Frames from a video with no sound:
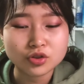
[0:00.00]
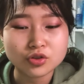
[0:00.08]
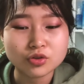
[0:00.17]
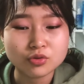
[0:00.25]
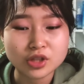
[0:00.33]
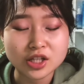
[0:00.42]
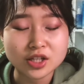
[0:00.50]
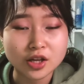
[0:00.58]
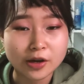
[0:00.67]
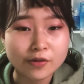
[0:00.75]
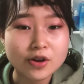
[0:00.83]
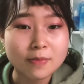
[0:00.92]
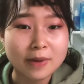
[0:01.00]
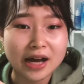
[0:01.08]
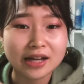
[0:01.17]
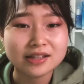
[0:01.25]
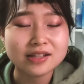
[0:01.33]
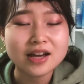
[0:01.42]
these career
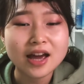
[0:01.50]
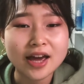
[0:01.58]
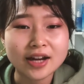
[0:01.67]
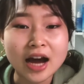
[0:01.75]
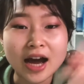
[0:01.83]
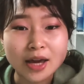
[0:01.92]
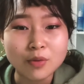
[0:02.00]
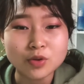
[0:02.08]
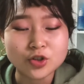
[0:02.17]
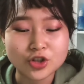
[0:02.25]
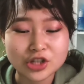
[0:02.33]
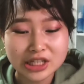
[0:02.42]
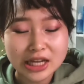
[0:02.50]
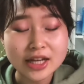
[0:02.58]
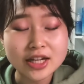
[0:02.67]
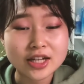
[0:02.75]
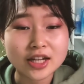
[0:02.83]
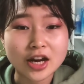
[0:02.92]
paths, and I was just
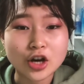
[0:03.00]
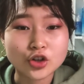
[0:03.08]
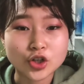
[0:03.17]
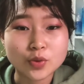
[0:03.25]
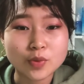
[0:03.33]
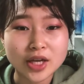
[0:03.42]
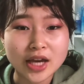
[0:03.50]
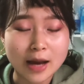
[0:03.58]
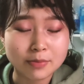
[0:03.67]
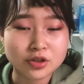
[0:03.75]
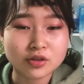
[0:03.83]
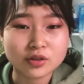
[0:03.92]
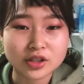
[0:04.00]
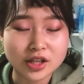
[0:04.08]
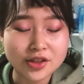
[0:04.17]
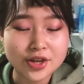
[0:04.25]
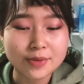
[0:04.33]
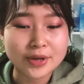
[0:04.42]
standing there doing absolutely
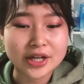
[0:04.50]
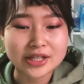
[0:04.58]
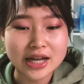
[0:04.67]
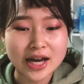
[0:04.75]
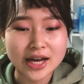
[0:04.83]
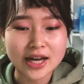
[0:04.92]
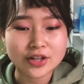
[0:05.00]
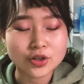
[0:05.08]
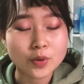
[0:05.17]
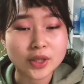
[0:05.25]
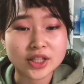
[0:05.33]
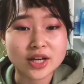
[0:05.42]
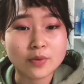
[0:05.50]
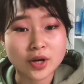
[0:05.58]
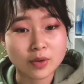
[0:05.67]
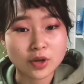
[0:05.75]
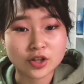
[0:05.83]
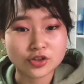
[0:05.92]
nothing because I had no idea what I
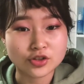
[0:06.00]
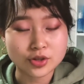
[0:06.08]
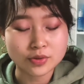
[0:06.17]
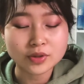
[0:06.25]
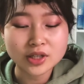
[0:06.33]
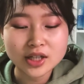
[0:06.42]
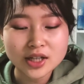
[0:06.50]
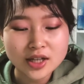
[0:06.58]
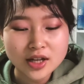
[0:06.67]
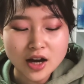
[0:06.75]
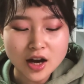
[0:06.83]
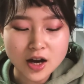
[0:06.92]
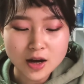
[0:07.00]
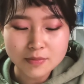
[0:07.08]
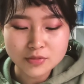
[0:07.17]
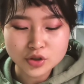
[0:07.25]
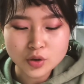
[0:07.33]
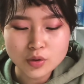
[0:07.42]
wanted to do.
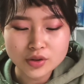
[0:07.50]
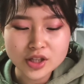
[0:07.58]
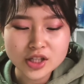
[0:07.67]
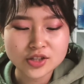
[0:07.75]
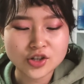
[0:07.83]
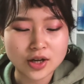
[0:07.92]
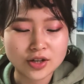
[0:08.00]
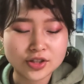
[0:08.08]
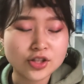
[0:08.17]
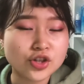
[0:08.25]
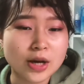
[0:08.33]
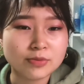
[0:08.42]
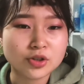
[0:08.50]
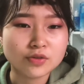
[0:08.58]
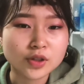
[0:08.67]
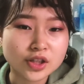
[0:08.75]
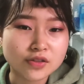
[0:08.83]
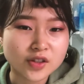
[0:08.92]
So this chapter
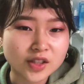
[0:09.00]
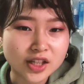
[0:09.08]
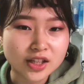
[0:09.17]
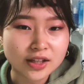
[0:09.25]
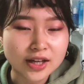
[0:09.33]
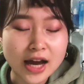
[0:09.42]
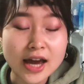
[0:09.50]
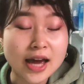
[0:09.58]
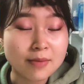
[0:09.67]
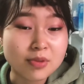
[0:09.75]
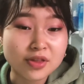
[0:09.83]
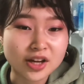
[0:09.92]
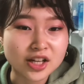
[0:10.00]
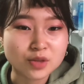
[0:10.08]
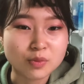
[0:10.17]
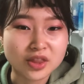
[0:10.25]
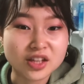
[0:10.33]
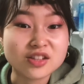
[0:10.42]
really, like, I empathize
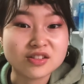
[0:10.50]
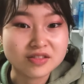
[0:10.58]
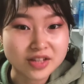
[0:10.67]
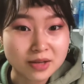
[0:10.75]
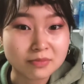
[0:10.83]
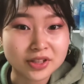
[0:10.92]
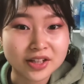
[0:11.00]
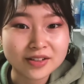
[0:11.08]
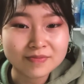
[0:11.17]
with this deeply.